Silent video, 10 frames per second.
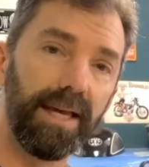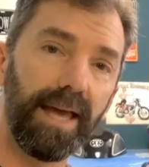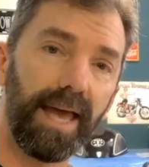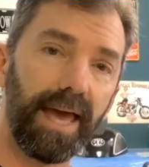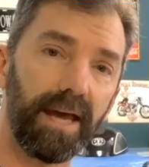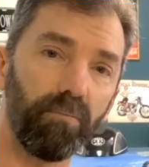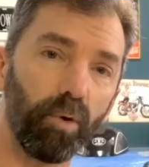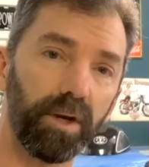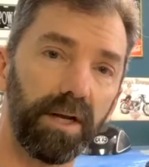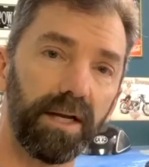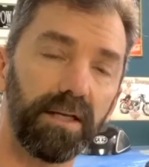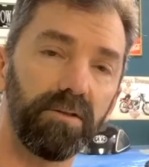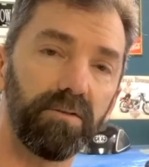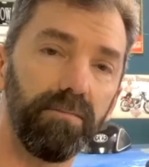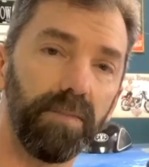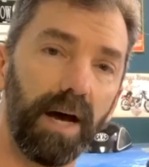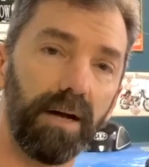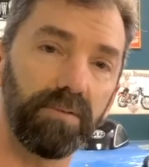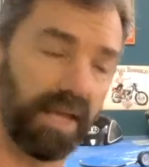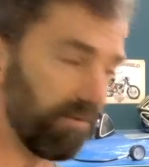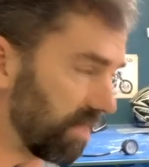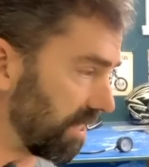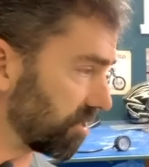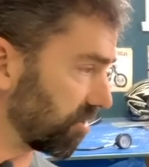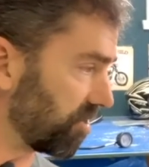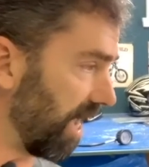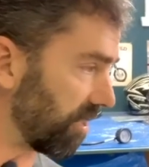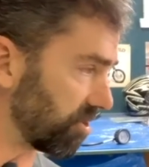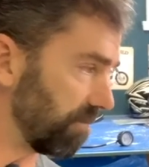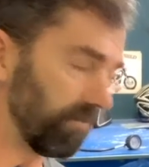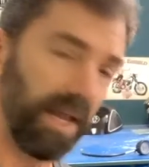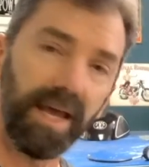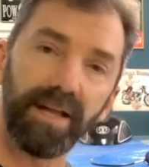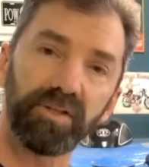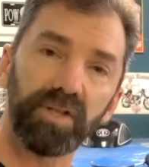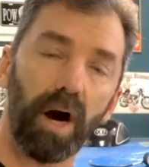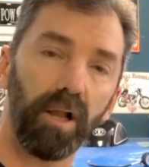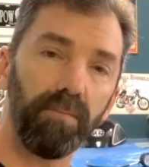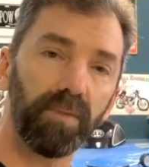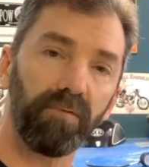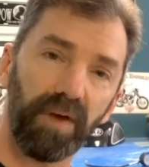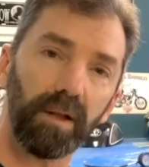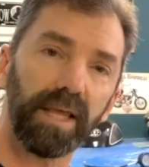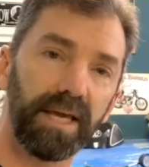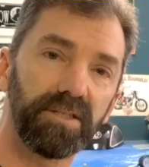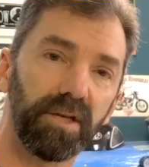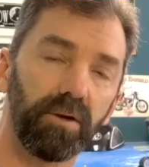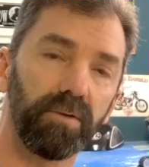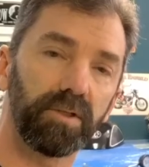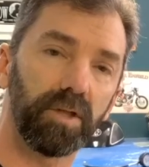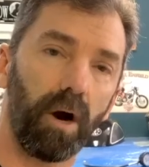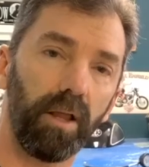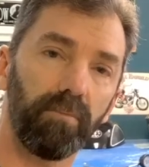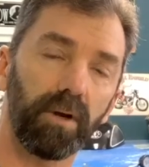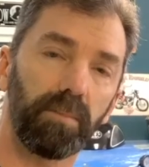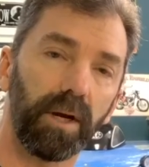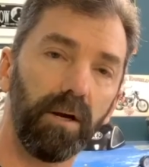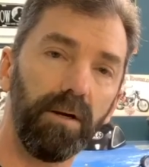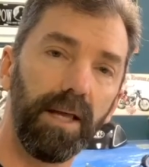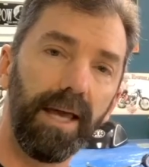And we're going to give these a test, install them. They're fairly easy to install, it would appear.